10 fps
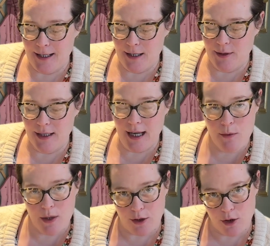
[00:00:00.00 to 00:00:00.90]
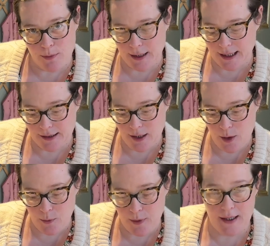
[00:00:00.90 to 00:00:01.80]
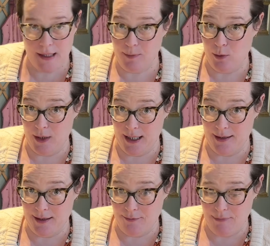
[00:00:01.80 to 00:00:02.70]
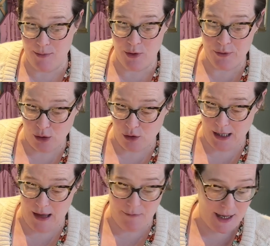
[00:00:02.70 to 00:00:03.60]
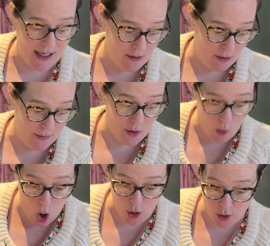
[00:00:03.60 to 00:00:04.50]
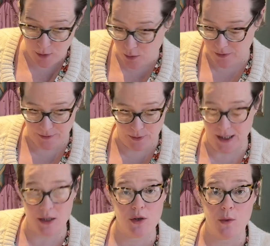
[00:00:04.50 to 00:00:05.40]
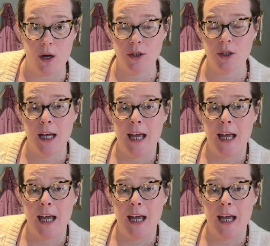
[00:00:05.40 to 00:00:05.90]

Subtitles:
So today we're jumping in with these beauties. My mother-in-law gave me some squash, beautiful winter squash,